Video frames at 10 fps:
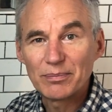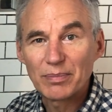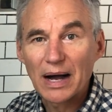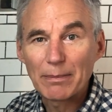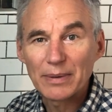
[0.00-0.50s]

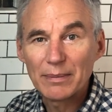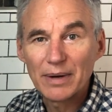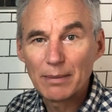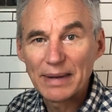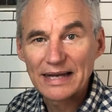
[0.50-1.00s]
pop a
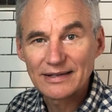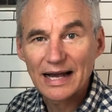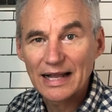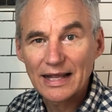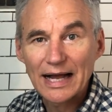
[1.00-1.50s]
bad tile
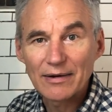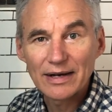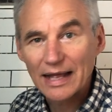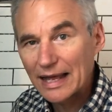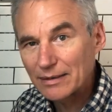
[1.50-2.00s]
out
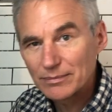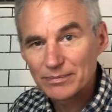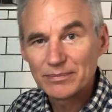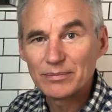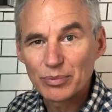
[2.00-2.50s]
and
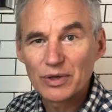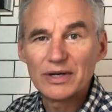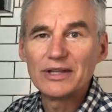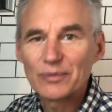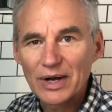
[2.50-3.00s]
put it in the
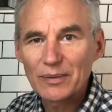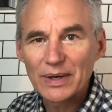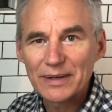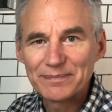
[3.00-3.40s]
right way.